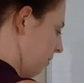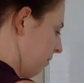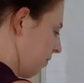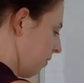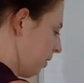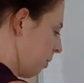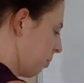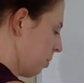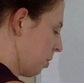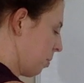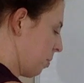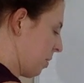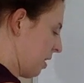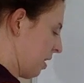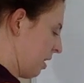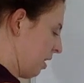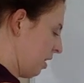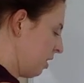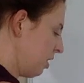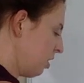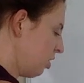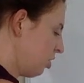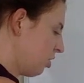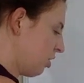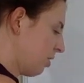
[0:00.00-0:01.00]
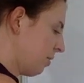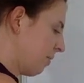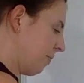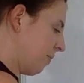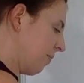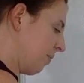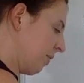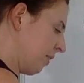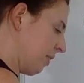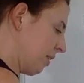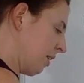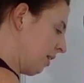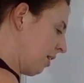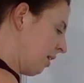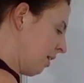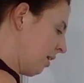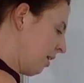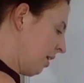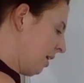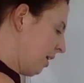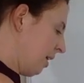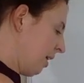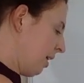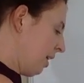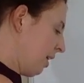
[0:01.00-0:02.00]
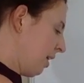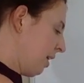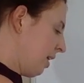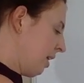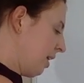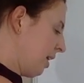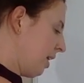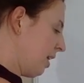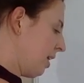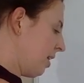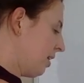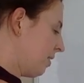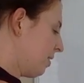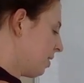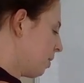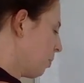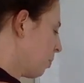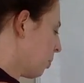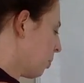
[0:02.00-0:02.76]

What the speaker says: flip the page, is the